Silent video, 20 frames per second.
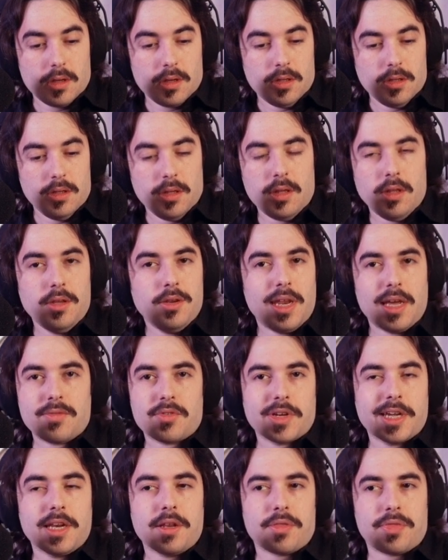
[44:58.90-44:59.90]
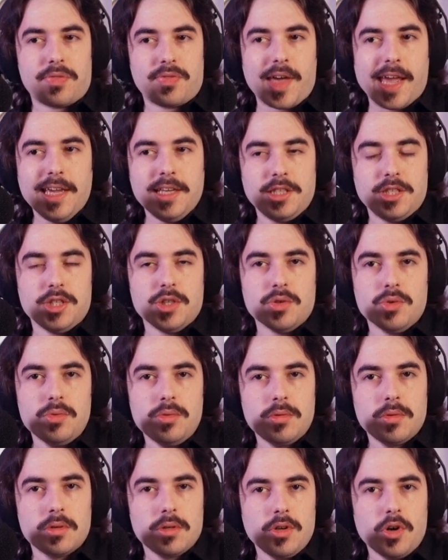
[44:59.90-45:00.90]
you never get a thank you.
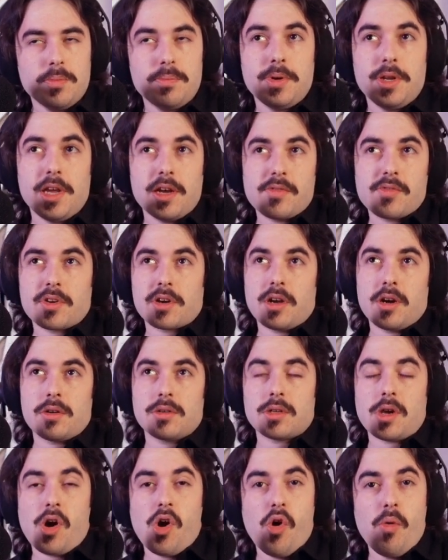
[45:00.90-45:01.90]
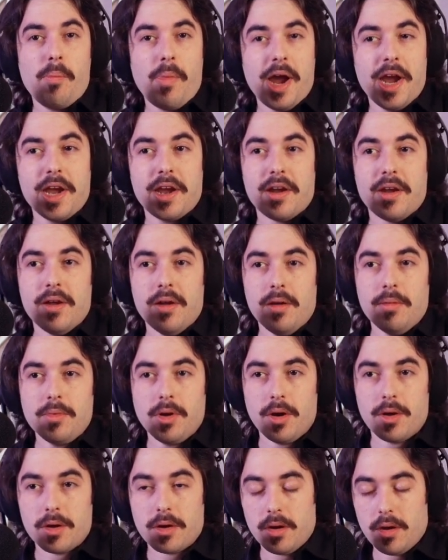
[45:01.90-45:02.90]
Nobody ever goes, oh man, I'm
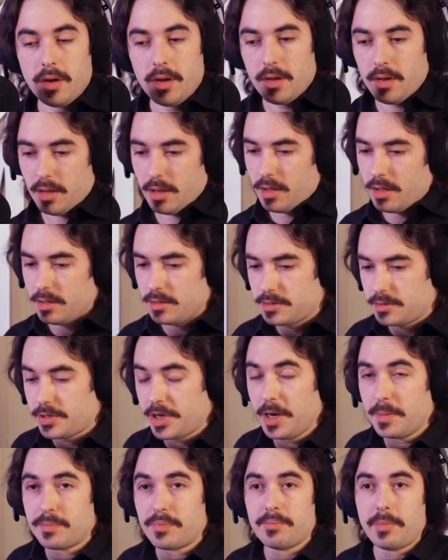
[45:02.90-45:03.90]
going to tip